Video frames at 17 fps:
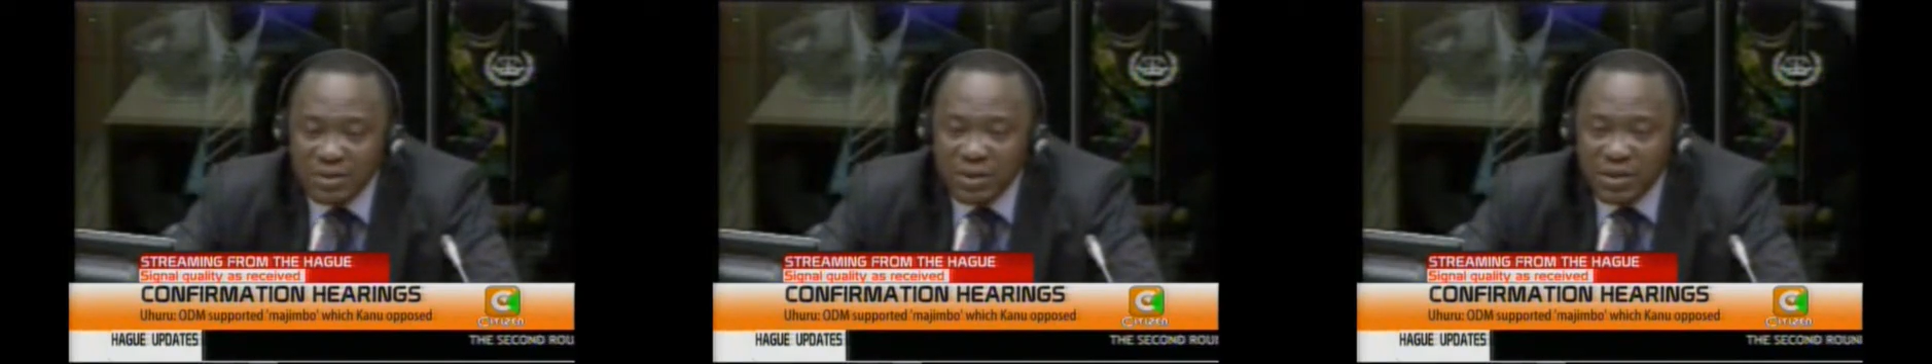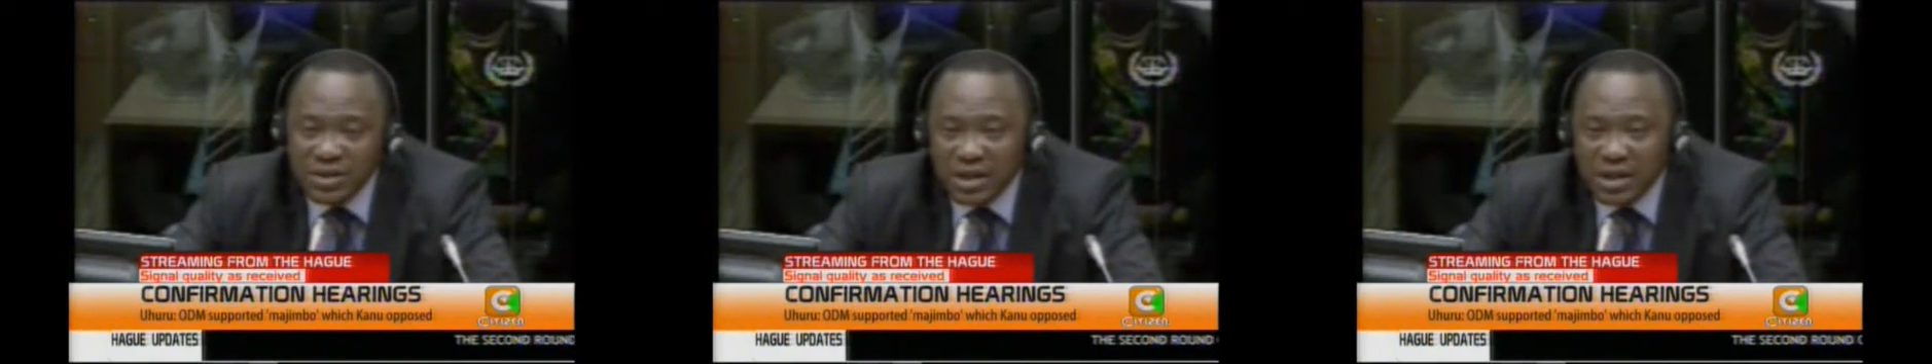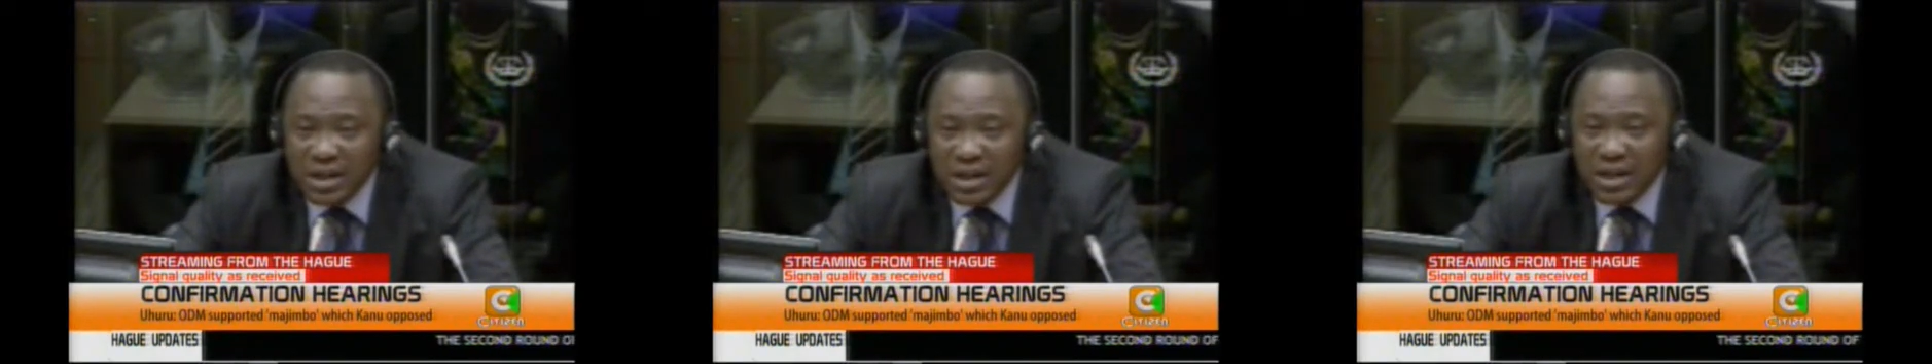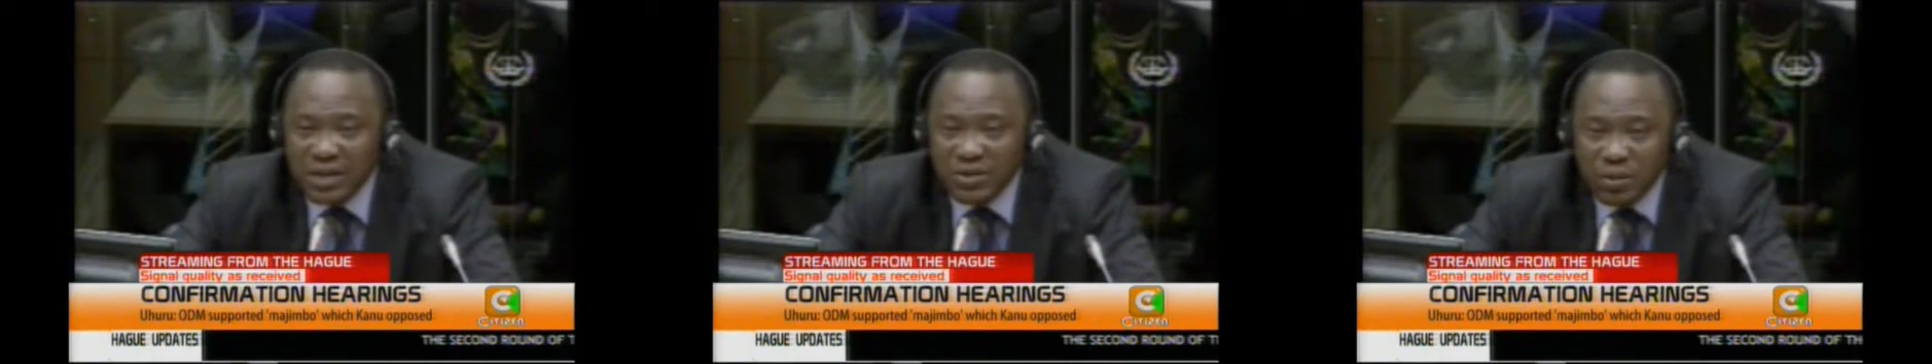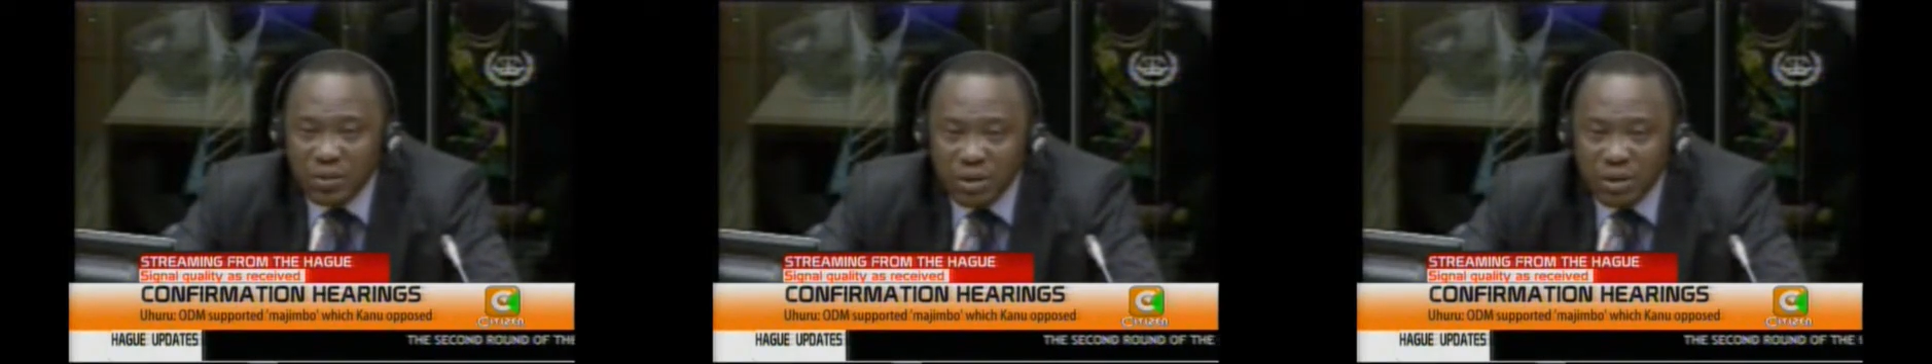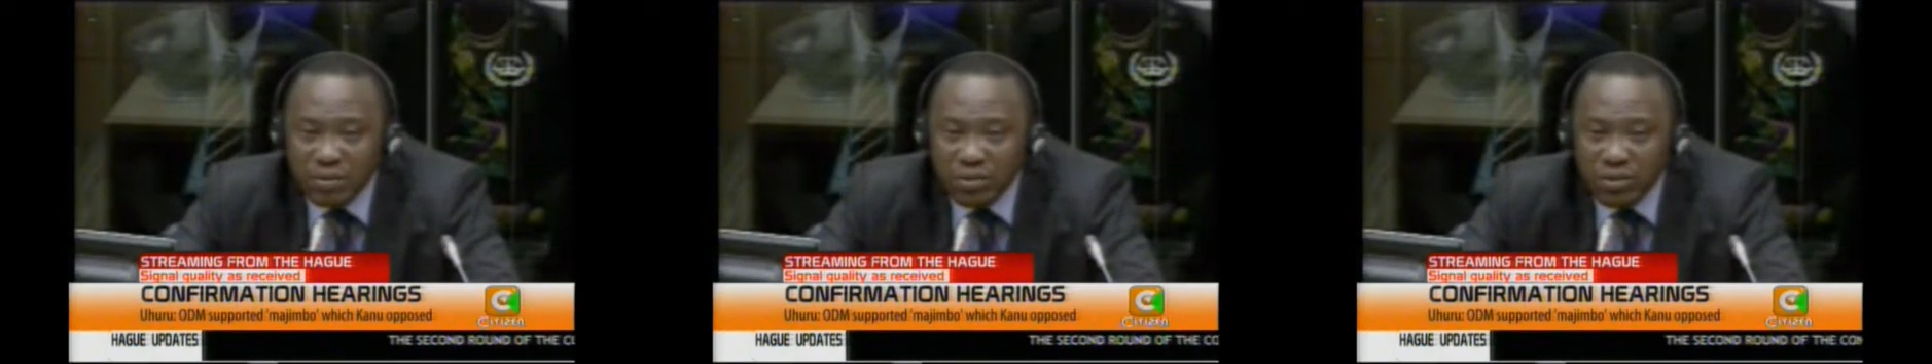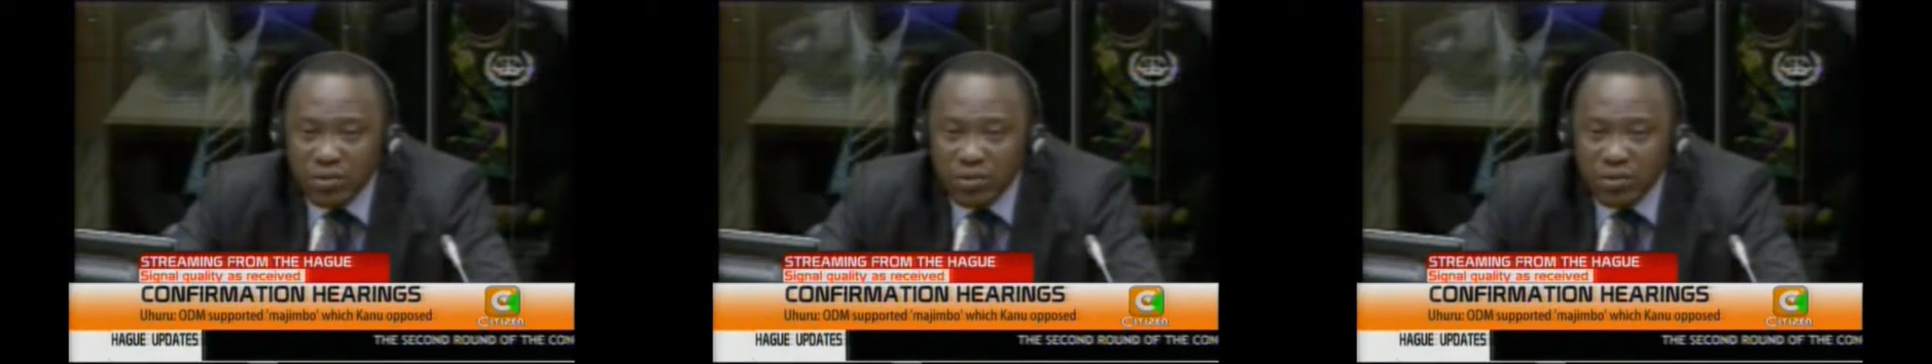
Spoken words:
especially as we were